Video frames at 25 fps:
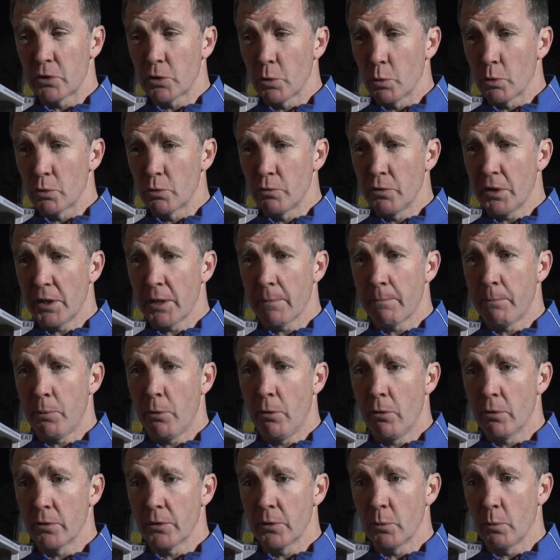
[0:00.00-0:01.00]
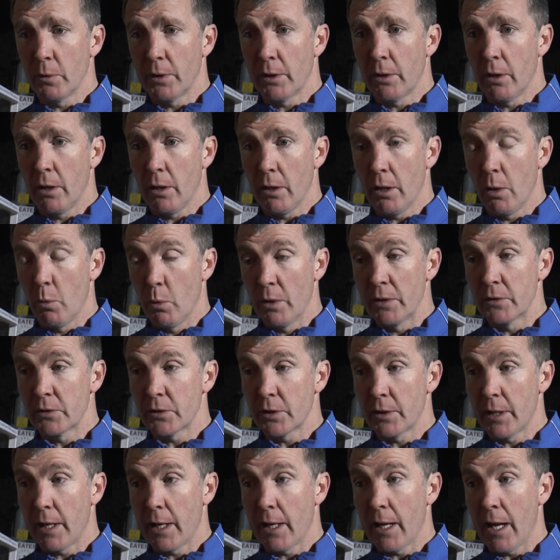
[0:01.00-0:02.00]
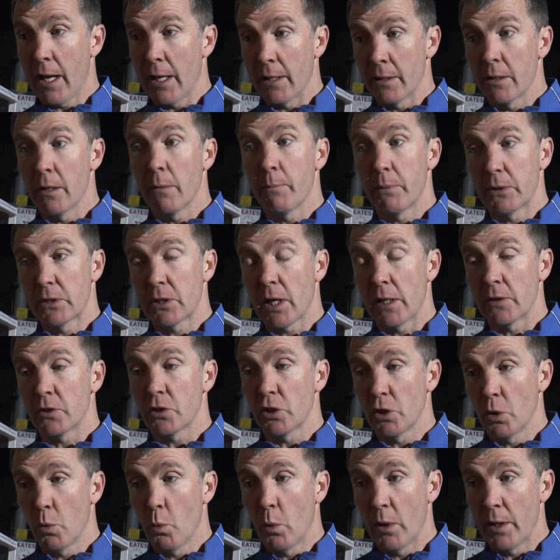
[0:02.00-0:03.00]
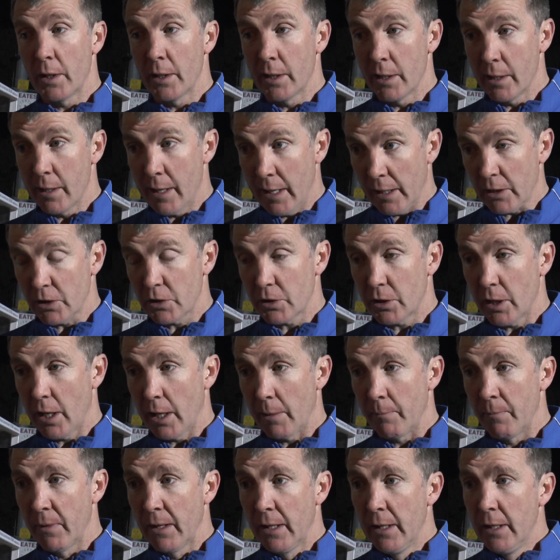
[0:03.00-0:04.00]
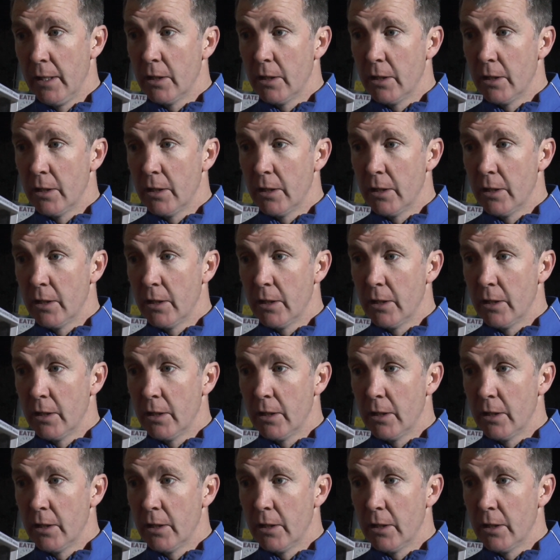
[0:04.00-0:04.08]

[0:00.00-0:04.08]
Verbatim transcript: so it was really important that we got a win today and potentially a win next game,